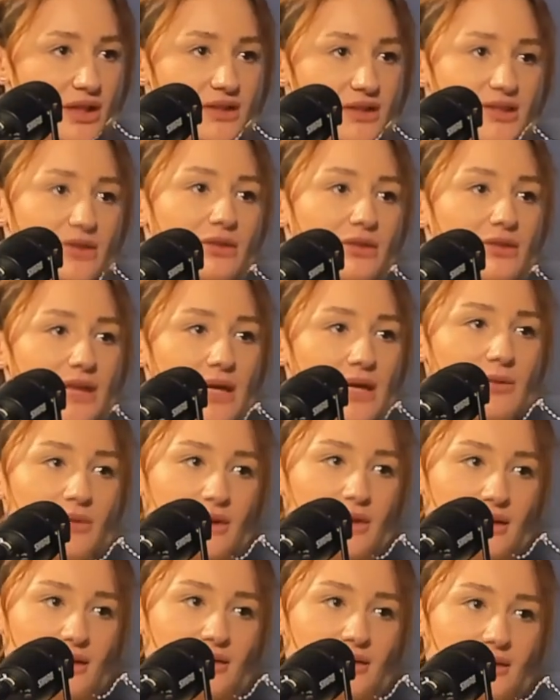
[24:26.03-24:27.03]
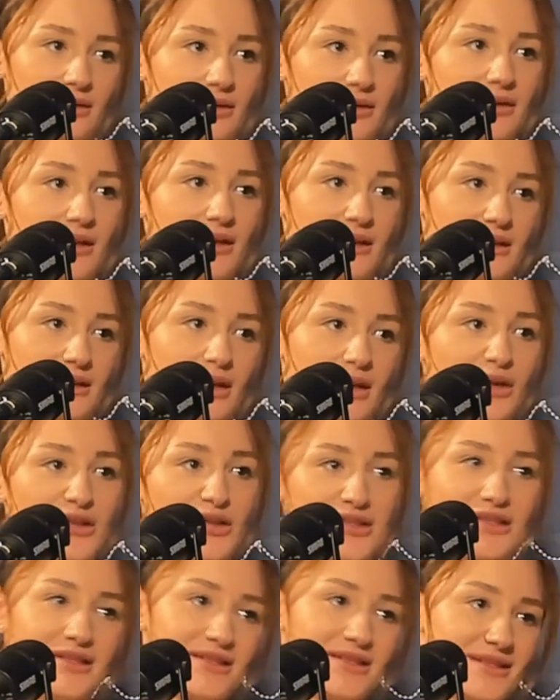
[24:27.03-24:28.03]
So you'd keep your
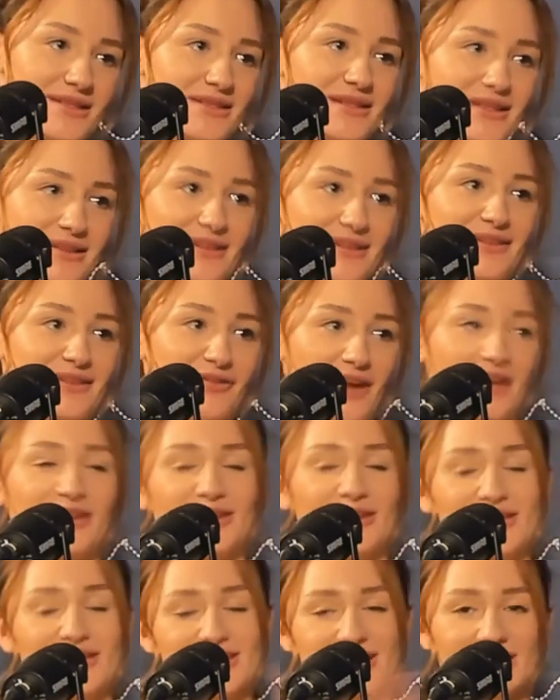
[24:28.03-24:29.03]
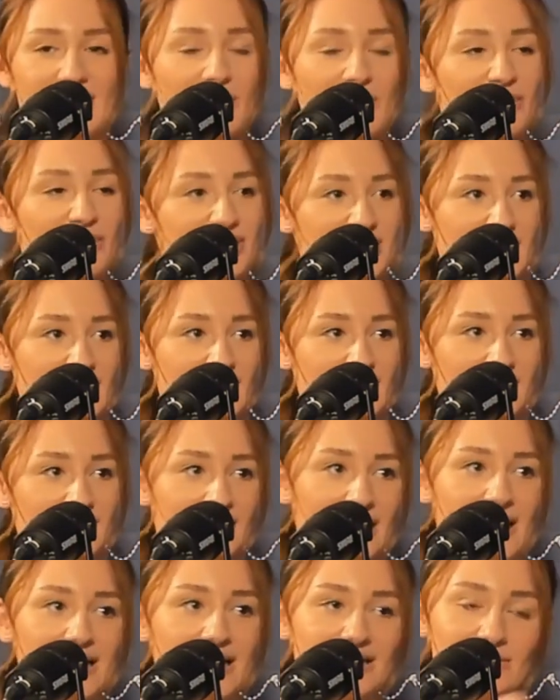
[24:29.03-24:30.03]
cutters, vinyl cutters separate to your
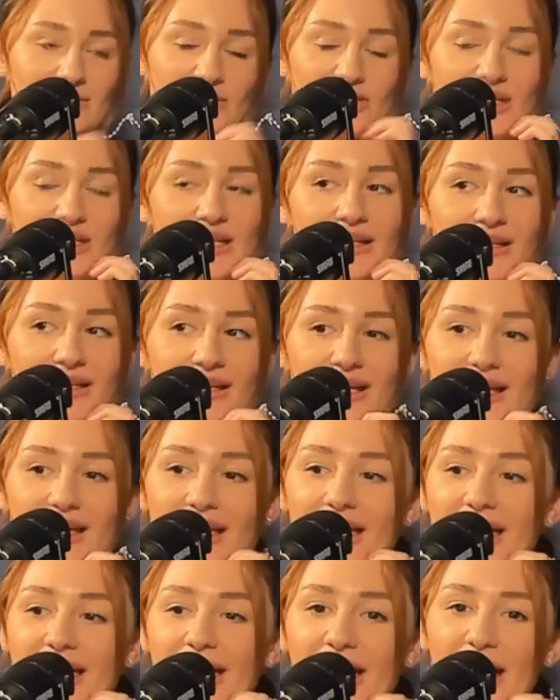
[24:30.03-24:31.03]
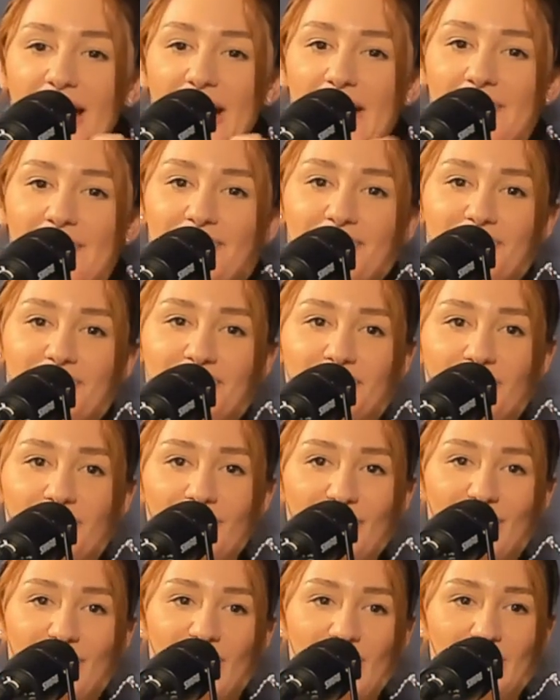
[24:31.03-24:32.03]
laser machine.
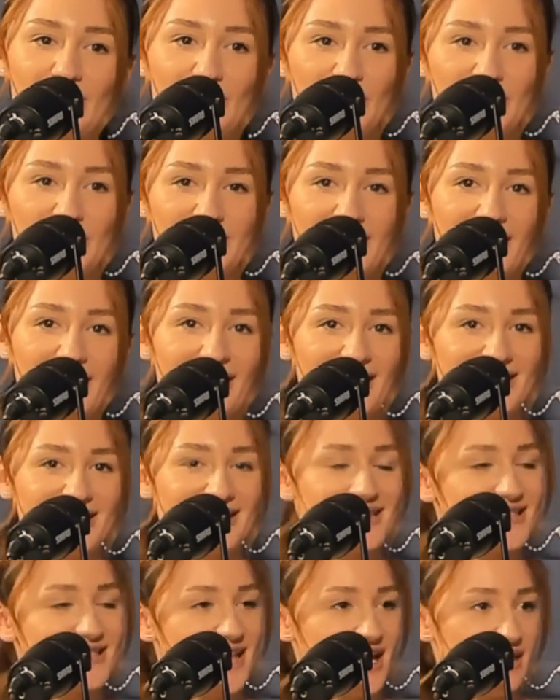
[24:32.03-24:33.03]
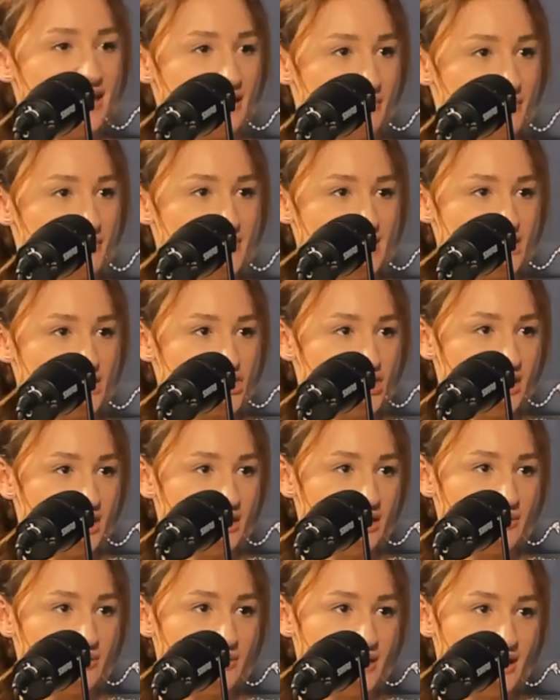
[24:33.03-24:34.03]
But yeah, that's exciting that potentially
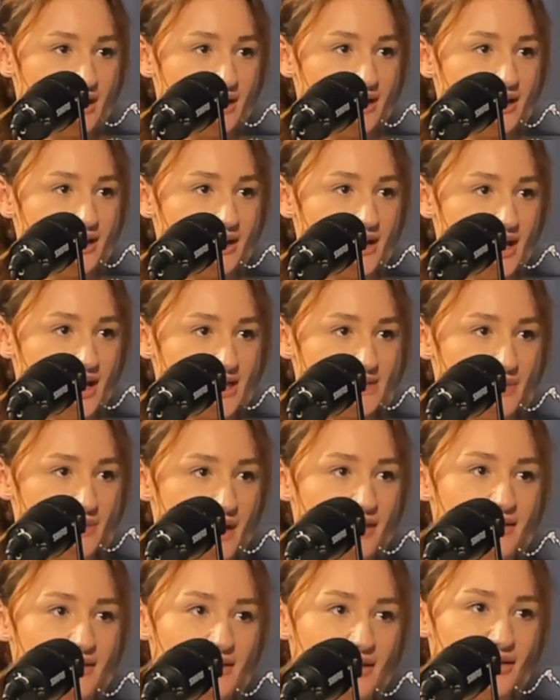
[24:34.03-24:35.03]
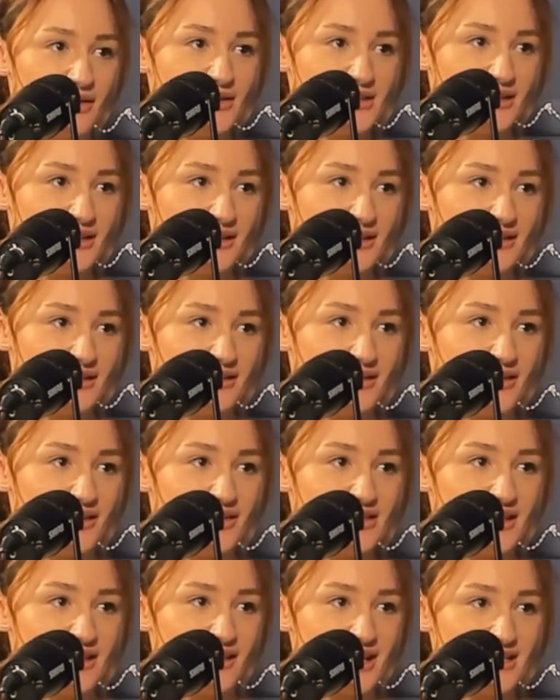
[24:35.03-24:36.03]
you'd be expanding onto
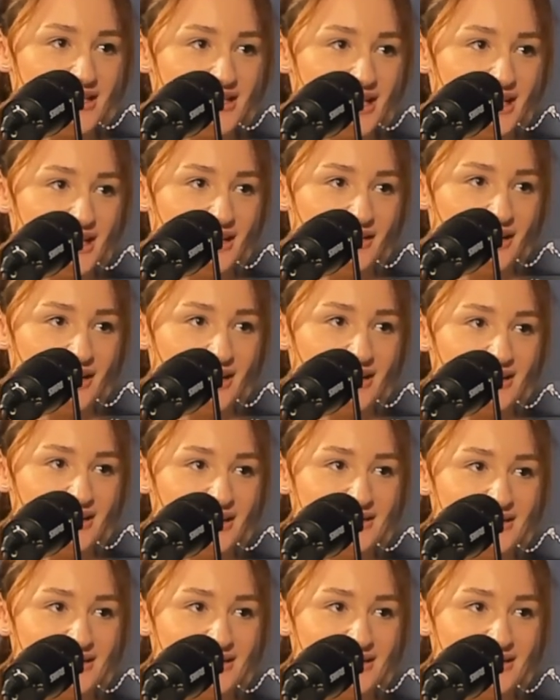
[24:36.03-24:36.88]
that side of things.